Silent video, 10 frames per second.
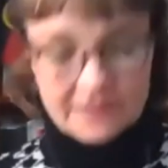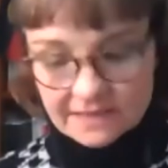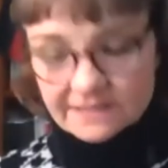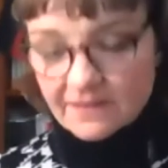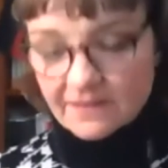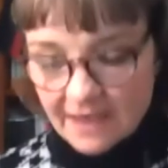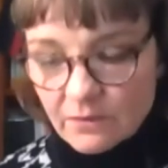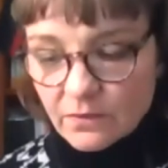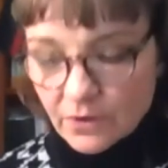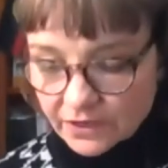and so
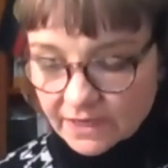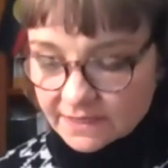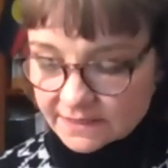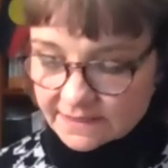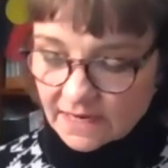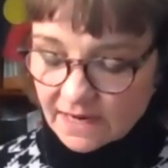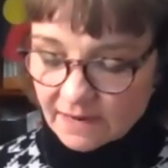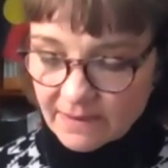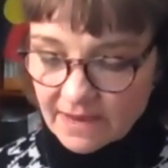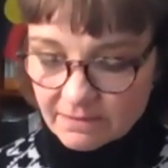that work is
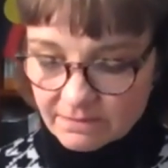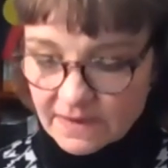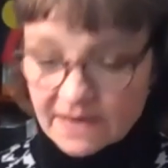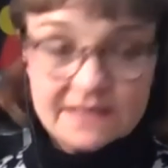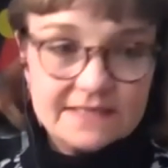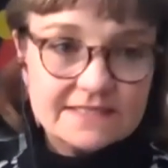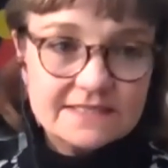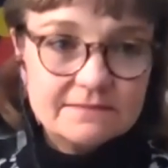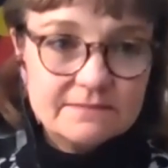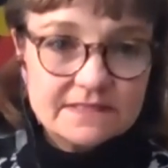about
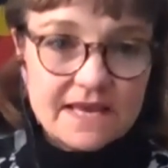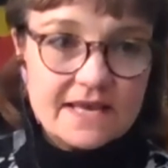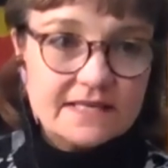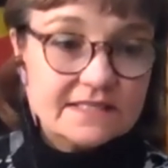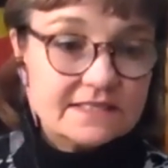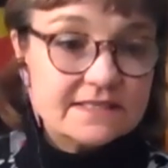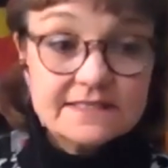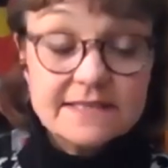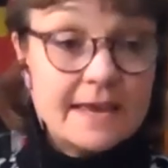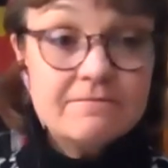partnerships, and it's the
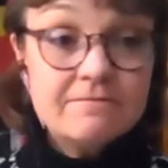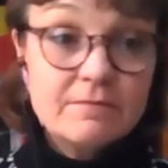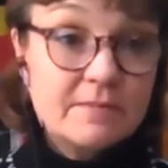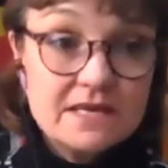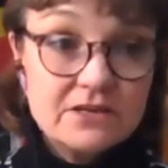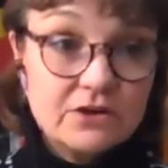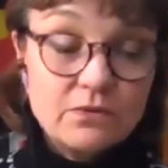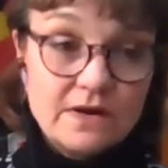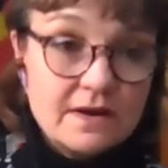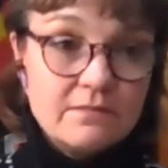same for me, you
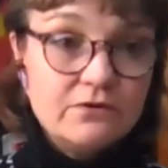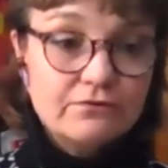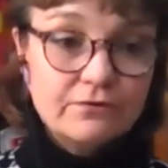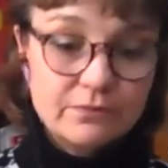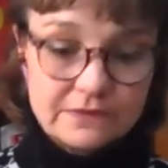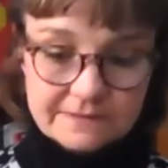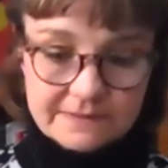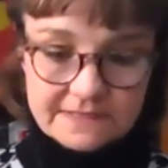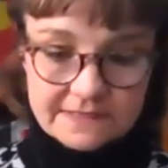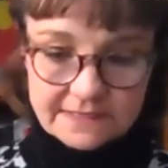know, when I moved from
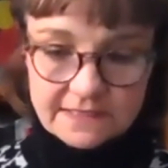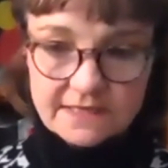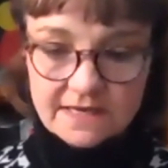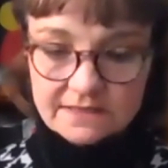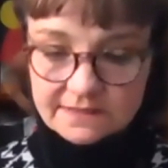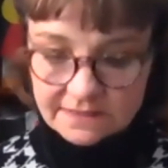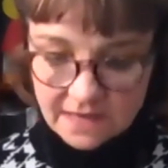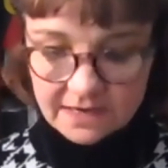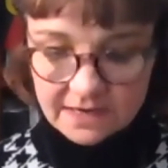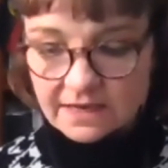Brisbane to Sydney,
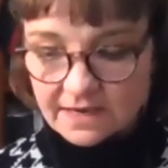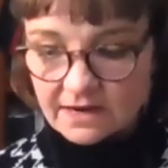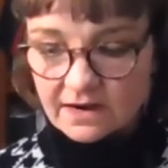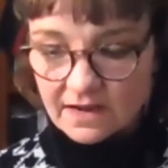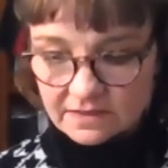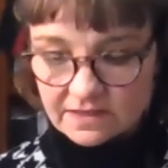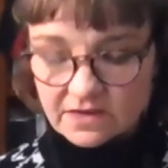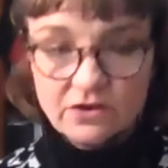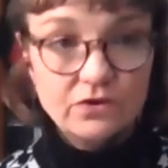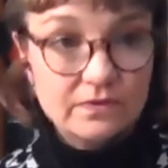starting again and
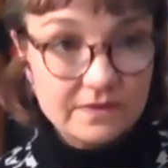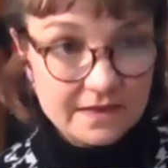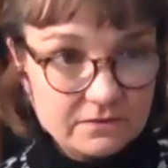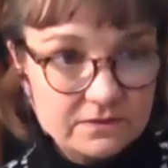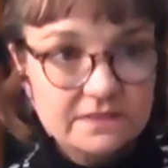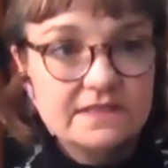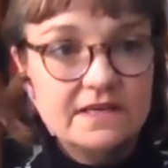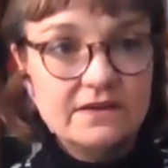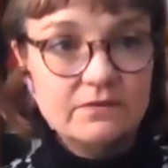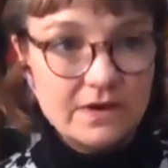asking who are elders
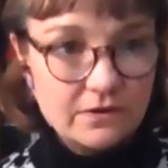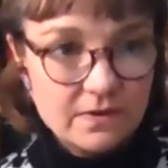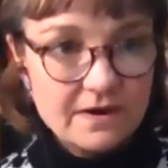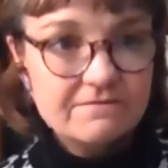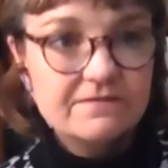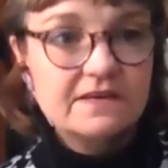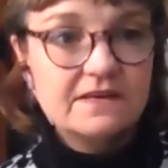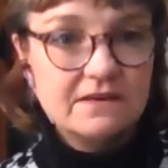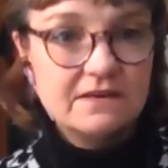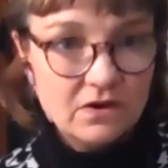here, where do I fit
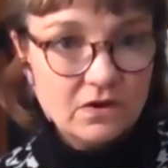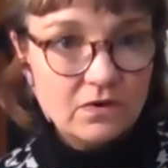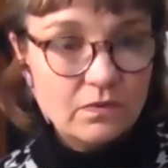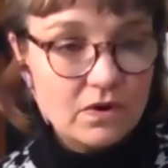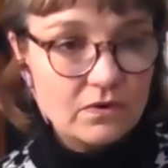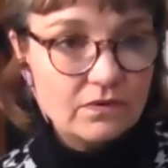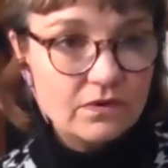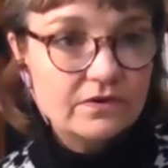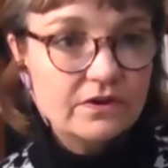in, what,